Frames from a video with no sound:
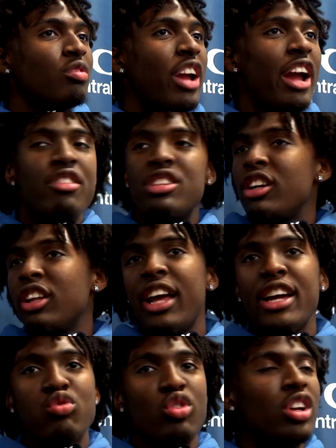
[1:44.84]
Every single
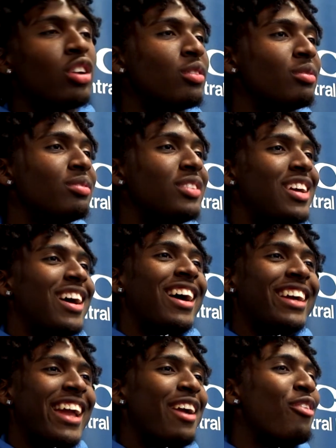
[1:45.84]
last one of them.
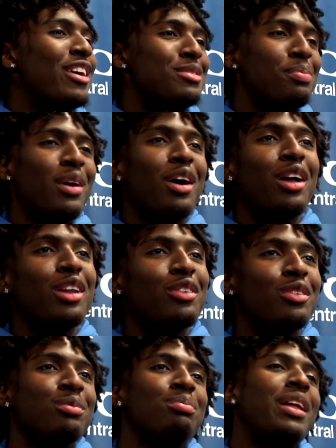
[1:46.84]
I can't wait to play all
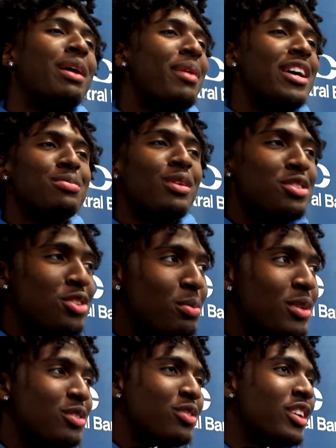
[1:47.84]
of them. Playing basketball is so
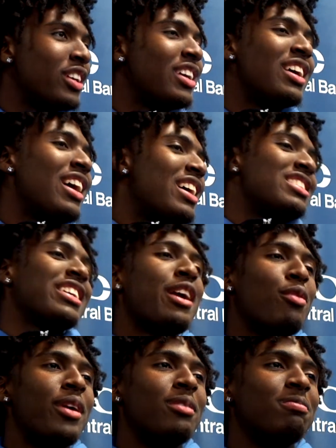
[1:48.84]
much fun. Just
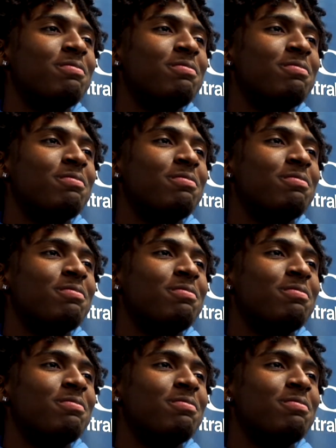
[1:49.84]
can't wait.